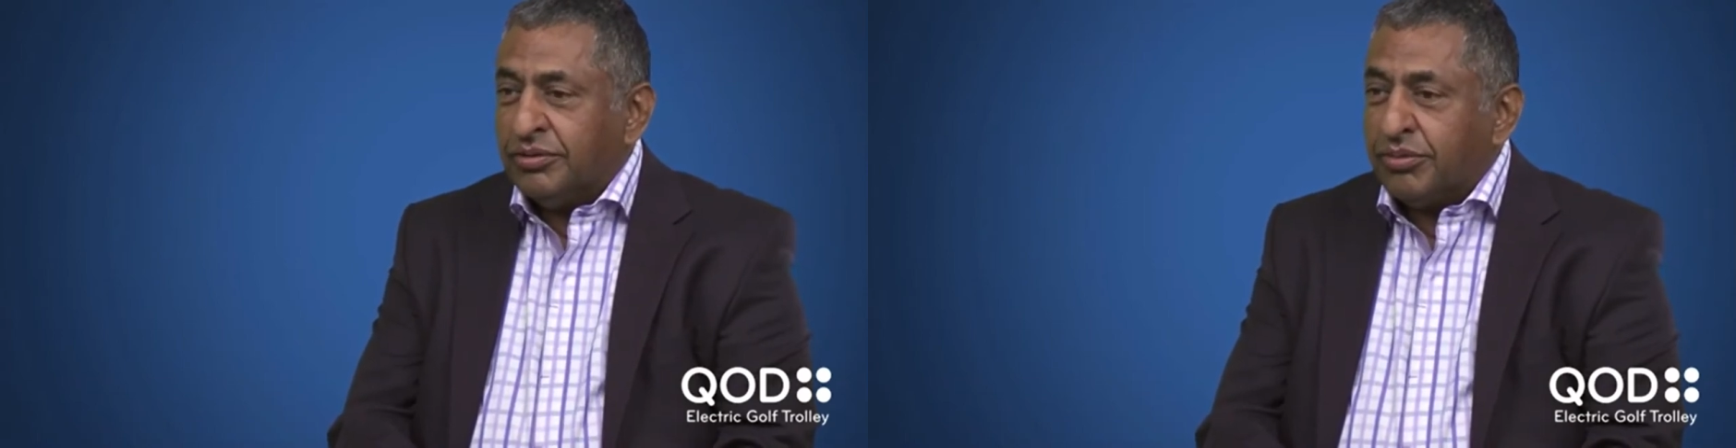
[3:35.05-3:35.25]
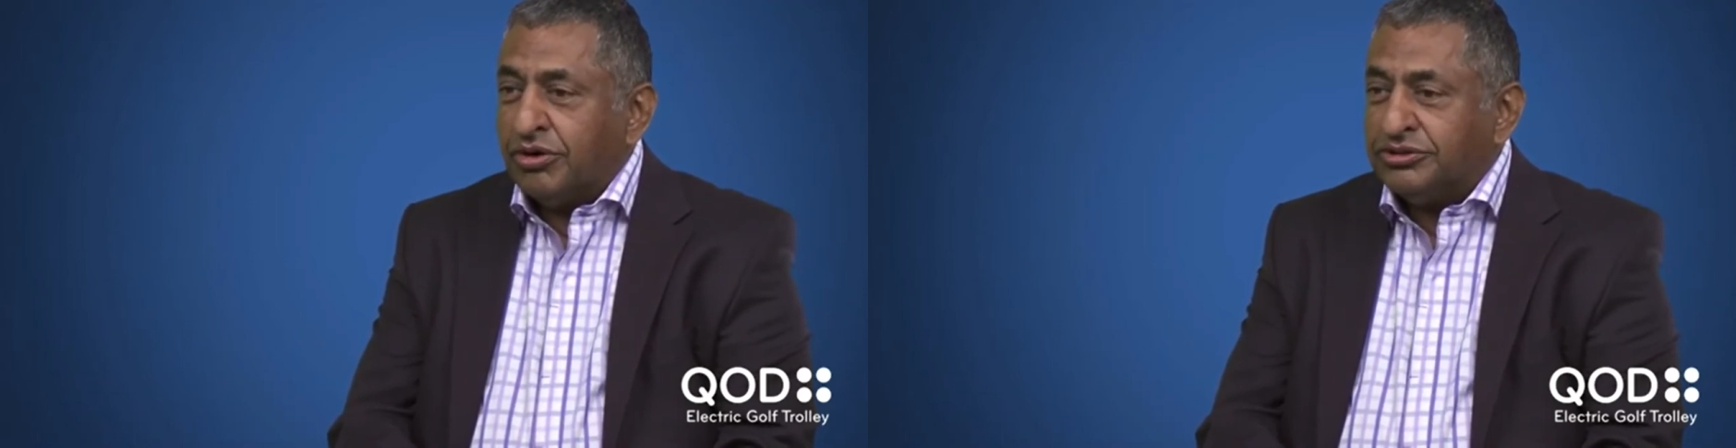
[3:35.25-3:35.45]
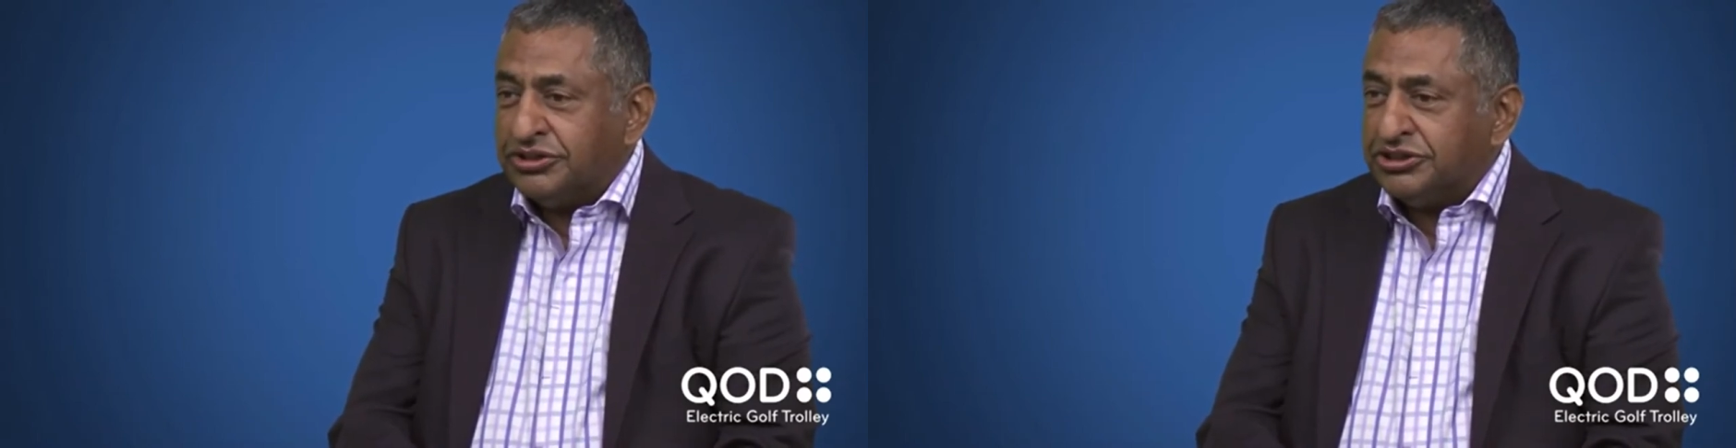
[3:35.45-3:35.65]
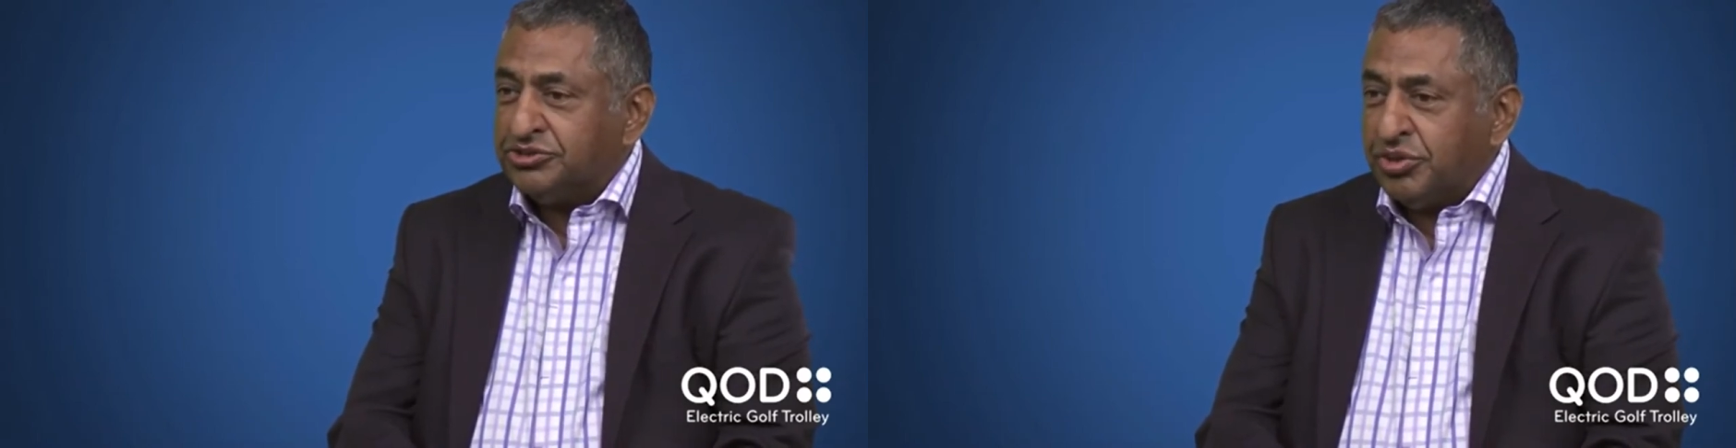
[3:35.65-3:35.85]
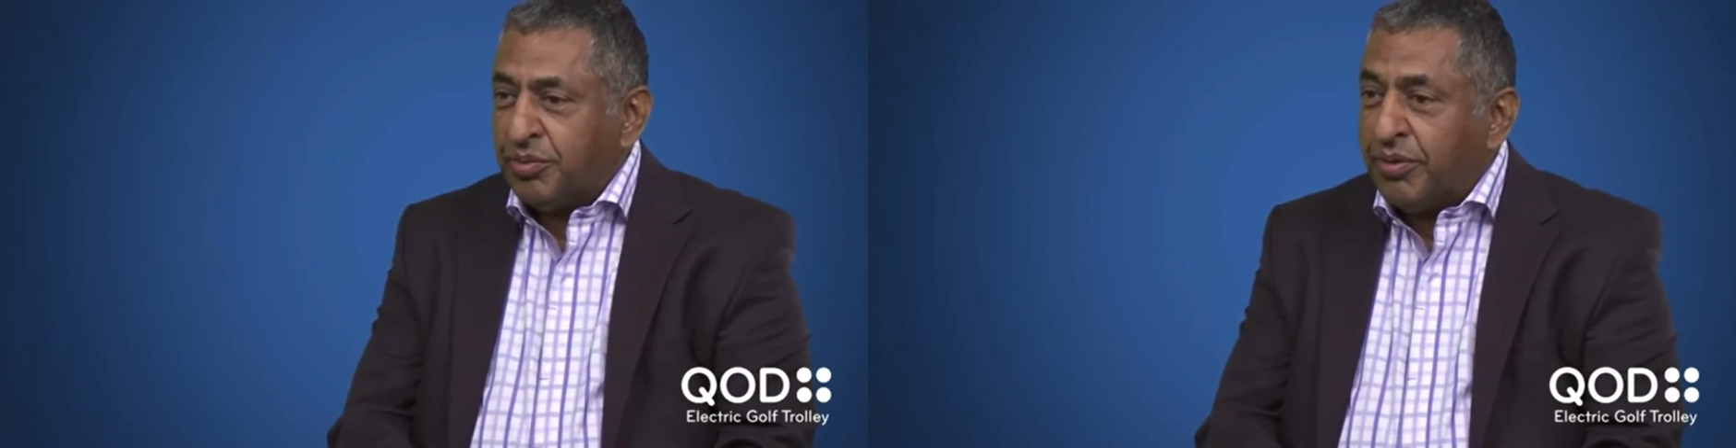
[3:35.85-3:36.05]

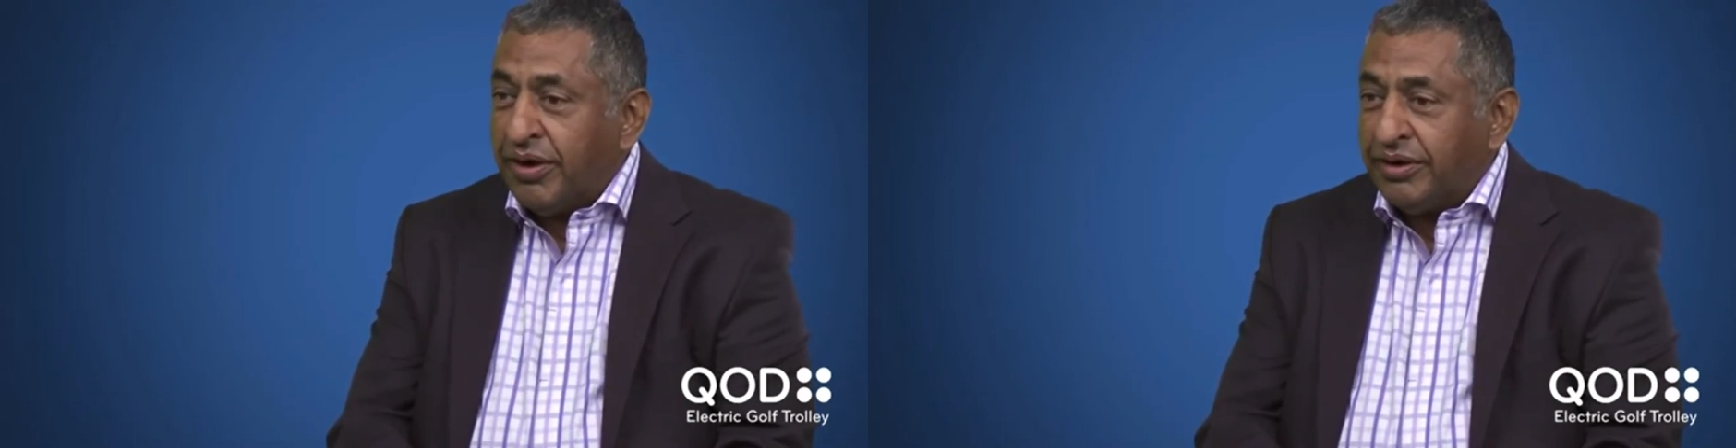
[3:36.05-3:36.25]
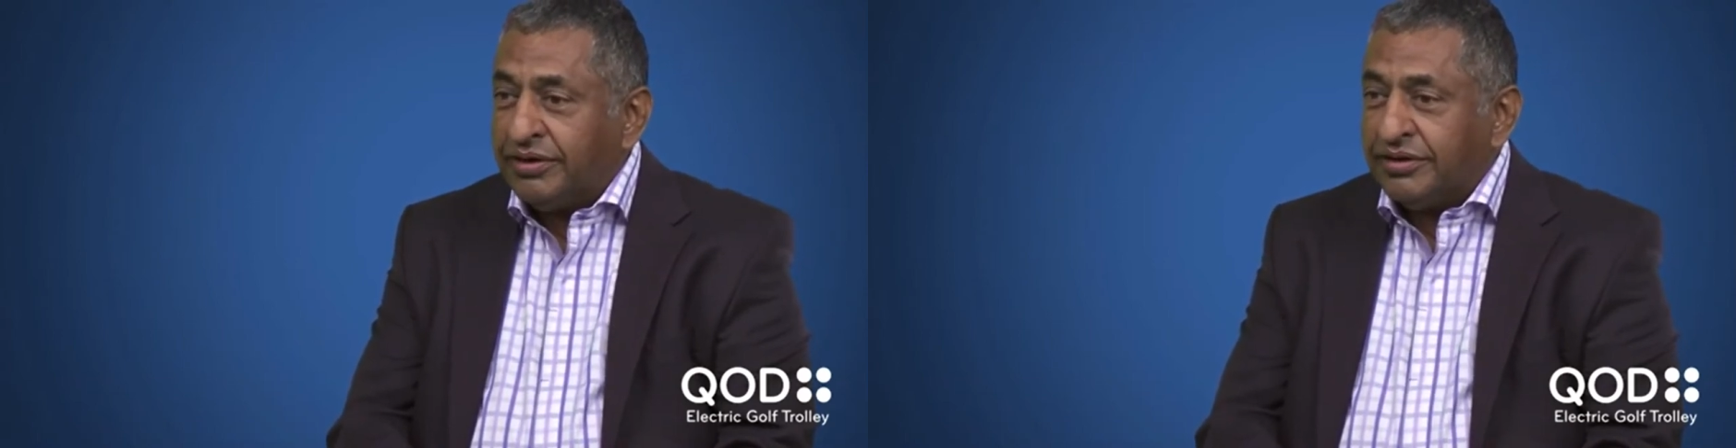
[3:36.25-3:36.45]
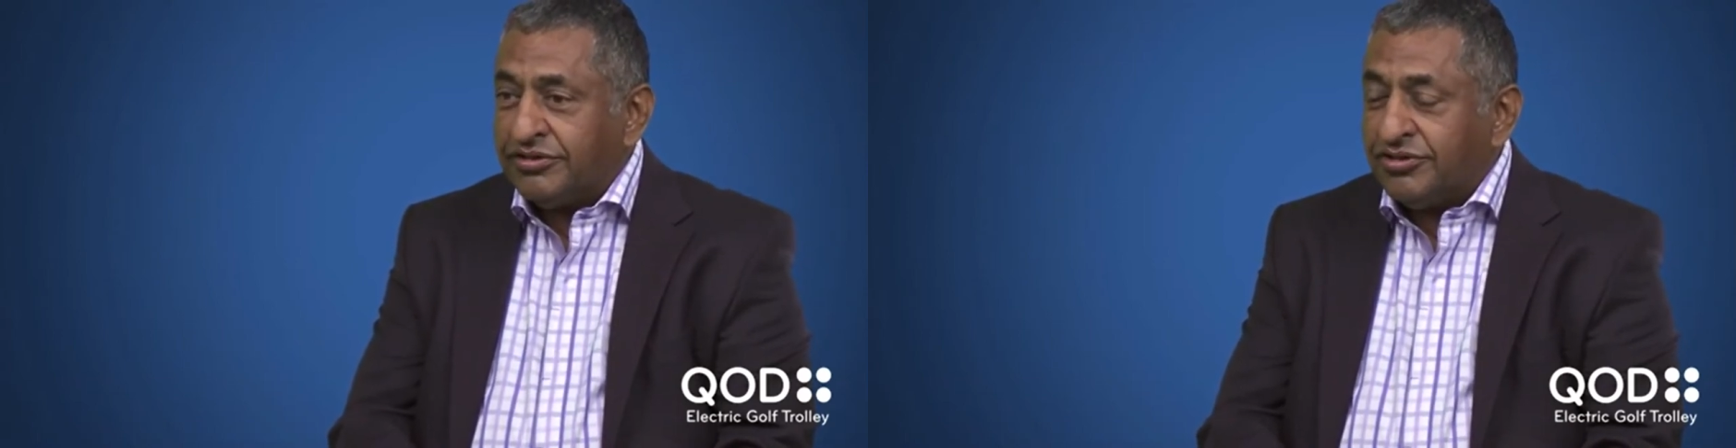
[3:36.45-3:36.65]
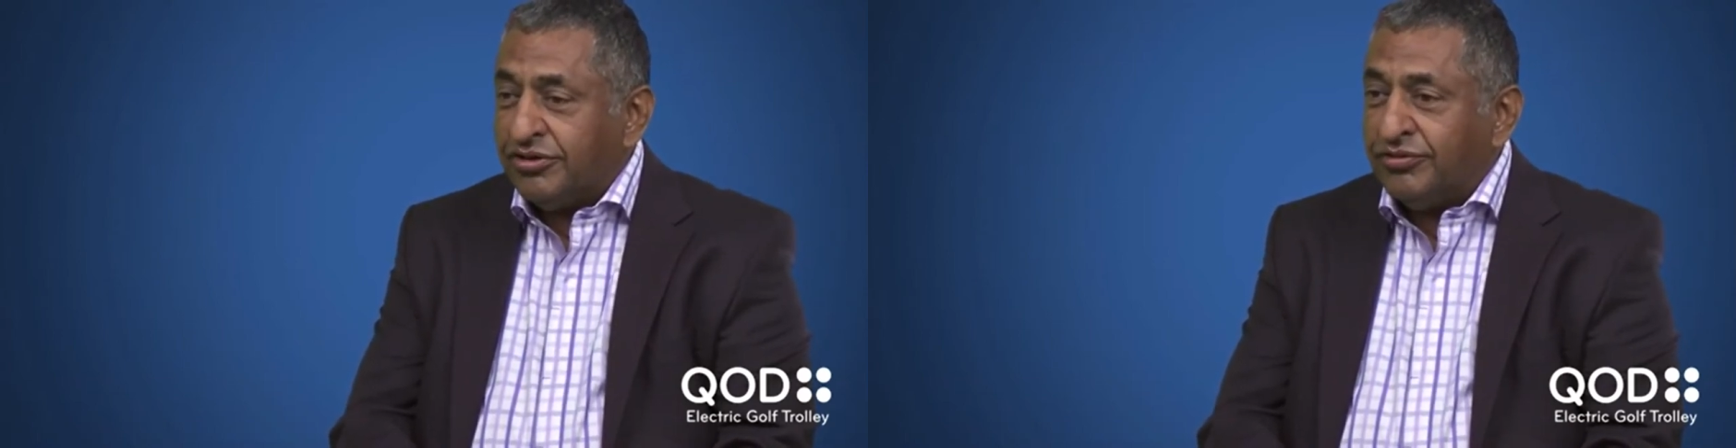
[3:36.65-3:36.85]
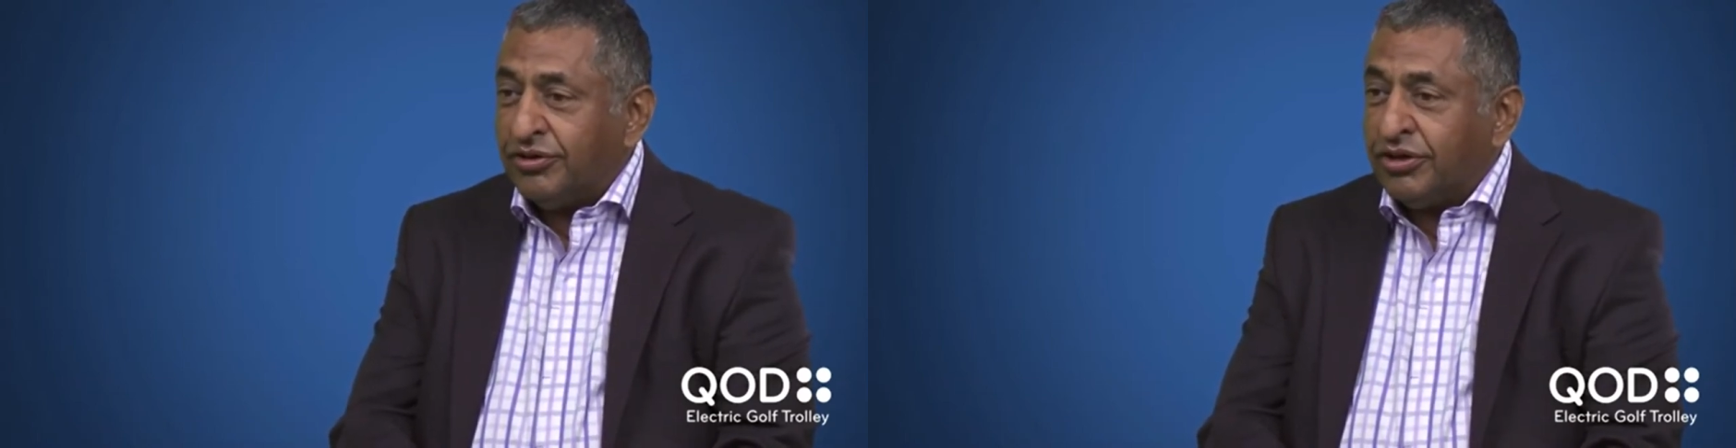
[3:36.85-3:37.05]
brochures we print and so
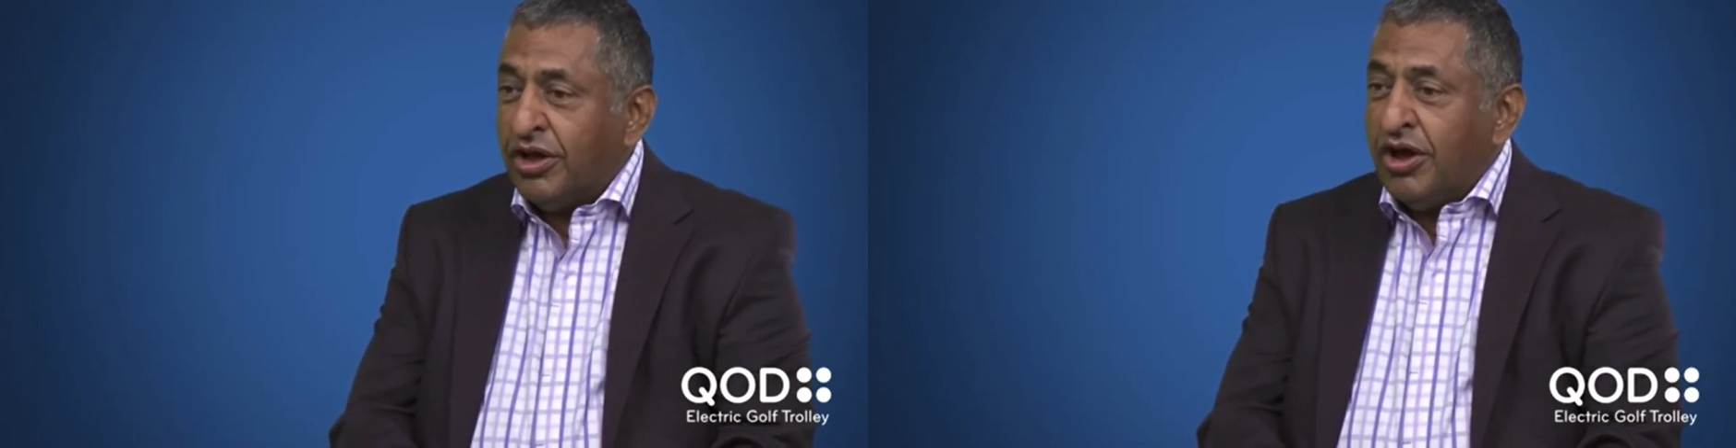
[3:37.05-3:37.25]
forth